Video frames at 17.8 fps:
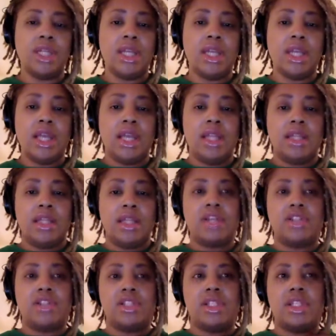Mm-hmm.
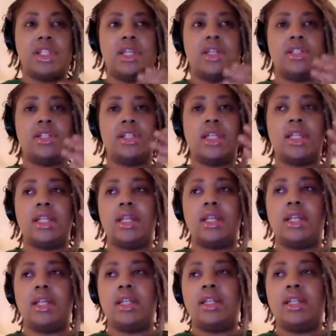There's there's
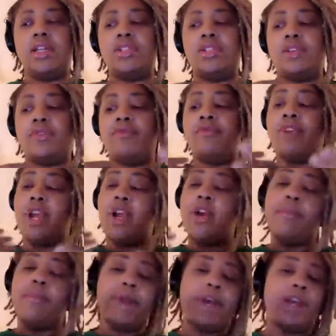there's a
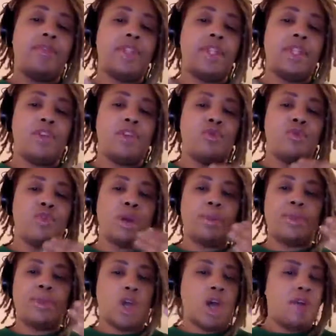fair amount of it that
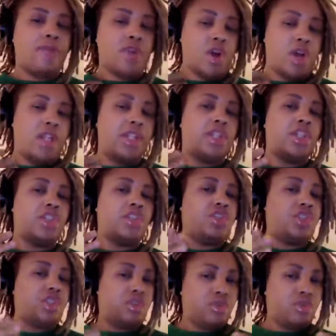rubs off on the
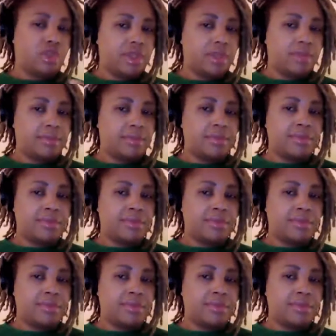children.